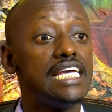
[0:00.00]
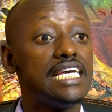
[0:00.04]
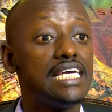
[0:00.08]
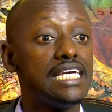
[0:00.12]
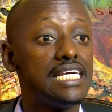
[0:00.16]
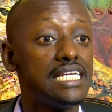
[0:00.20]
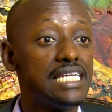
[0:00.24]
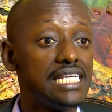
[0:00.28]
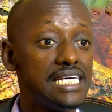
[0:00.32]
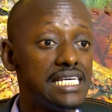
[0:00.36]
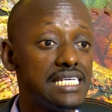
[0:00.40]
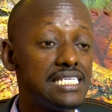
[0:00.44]

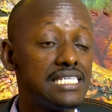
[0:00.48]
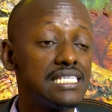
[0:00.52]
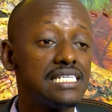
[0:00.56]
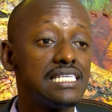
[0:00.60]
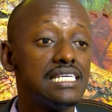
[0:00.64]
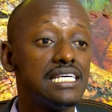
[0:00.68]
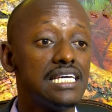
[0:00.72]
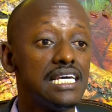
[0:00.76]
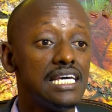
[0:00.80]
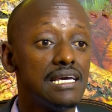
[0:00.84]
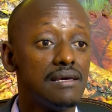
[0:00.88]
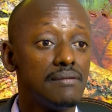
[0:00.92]
it is
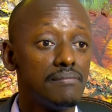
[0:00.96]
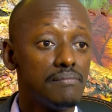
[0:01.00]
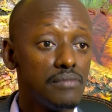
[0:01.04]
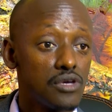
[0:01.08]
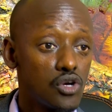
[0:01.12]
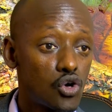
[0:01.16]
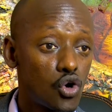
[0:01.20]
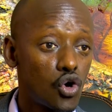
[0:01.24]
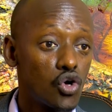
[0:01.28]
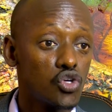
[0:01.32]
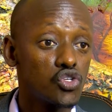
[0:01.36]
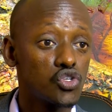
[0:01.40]

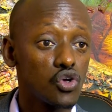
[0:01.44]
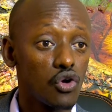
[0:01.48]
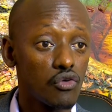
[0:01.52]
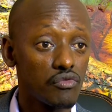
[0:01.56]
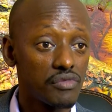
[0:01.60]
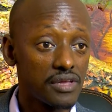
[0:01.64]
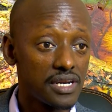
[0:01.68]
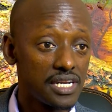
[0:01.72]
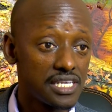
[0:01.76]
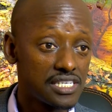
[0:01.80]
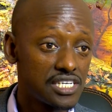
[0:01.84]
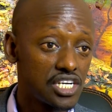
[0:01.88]
because of
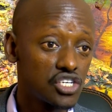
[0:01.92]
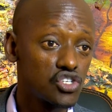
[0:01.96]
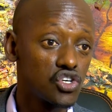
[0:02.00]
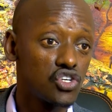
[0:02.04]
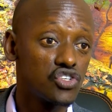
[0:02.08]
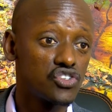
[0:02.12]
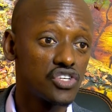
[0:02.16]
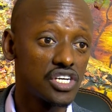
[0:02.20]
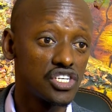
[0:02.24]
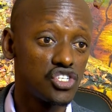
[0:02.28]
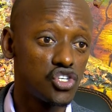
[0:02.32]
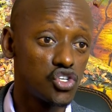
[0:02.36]
the
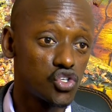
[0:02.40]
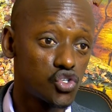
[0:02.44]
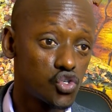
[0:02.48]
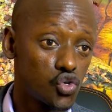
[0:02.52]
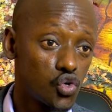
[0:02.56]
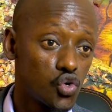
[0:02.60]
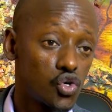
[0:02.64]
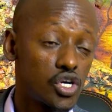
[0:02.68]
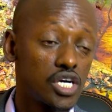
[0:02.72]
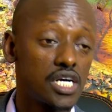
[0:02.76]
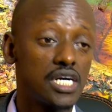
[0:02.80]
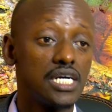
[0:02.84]
decisions that you
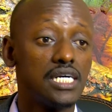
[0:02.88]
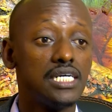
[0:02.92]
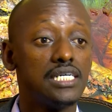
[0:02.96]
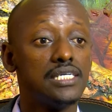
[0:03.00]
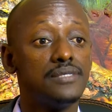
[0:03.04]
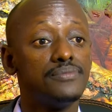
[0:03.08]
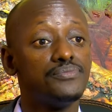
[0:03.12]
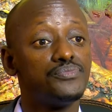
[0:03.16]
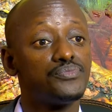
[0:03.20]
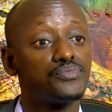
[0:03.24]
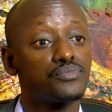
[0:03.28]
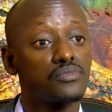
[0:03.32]
took
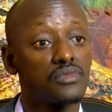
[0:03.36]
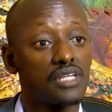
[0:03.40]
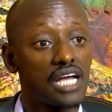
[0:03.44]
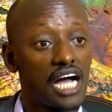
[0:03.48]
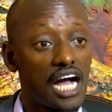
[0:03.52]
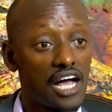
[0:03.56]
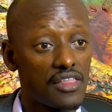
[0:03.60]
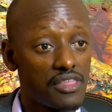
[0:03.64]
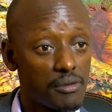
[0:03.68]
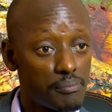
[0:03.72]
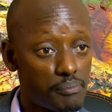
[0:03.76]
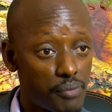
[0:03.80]

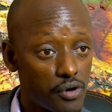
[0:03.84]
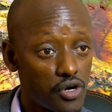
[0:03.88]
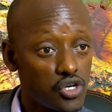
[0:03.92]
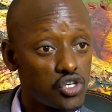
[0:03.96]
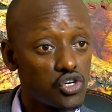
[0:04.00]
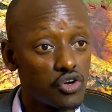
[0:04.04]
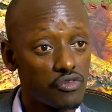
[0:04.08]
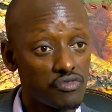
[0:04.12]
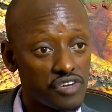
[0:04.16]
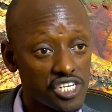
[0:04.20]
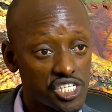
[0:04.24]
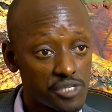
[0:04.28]
at the
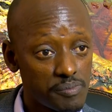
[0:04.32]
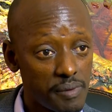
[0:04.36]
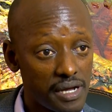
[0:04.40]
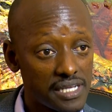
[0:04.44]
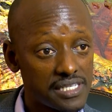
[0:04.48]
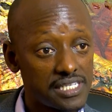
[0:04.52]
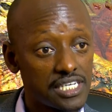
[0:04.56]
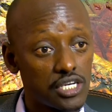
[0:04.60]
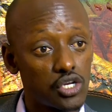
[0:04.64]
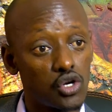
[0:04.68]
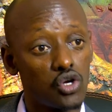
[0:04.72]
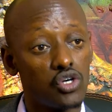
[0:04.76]
point of
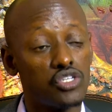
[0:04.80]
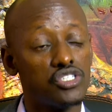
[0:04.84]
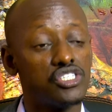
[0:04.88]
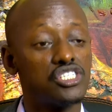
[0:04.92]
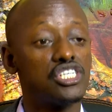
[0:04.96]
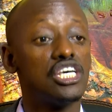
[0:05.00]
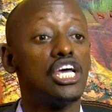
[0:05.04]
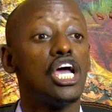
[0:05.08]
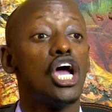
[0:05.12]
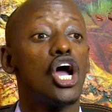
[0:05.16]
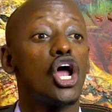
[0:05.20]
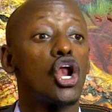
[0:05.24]
disbursing
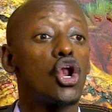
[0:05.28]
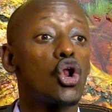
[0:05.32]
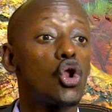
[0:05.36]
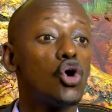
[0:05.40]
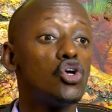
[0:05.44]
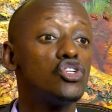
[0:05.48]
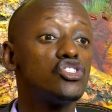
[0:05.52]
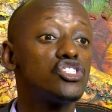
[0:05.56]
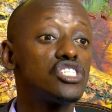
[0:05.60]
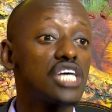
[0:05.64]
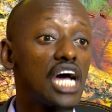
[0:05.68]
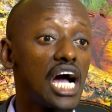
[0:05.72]
loans.
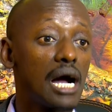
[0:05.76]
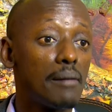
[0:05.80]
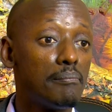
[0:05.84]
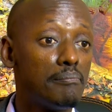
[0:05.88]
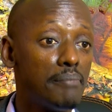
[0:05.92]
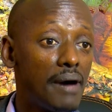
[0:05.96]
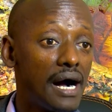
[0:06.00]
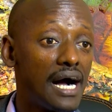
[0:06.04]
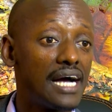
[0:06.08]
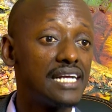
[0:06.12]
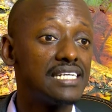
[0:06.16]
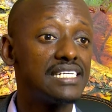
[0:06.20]
Loans are
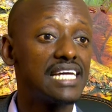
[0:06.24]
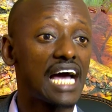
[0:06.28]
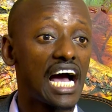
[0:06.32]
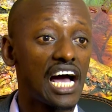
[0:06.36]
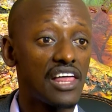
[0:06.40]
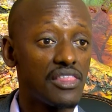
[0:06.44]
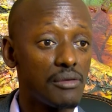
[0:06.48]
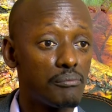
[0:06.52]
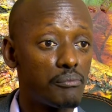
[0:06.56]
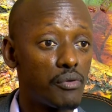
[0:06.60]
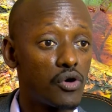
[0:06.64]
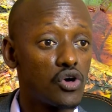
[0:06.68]
bad
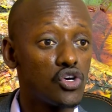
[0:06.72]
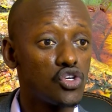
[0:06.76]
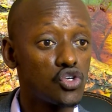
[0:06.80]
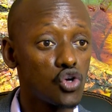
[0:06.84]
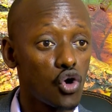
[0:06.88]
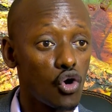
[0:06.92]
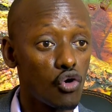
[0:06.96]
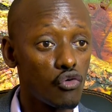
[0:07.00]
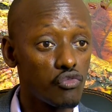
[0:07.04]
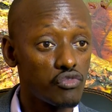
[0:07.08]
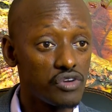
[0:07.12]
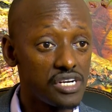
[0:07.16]
at the point
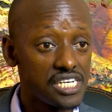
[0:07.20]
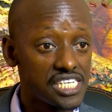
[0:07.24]
of